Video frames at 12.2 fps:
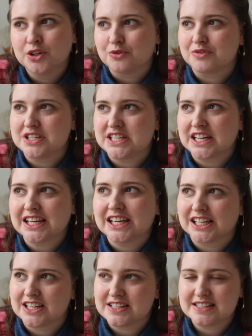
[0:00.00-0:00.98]

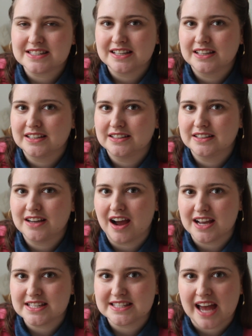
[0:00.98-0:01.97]
ridiculous
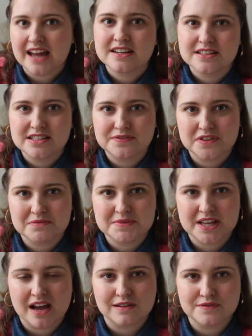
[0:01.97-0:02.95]
high standards for
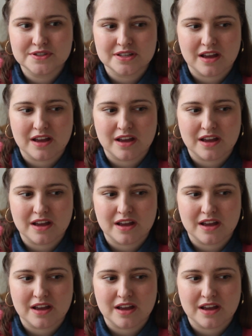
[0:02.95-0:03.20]
themselves,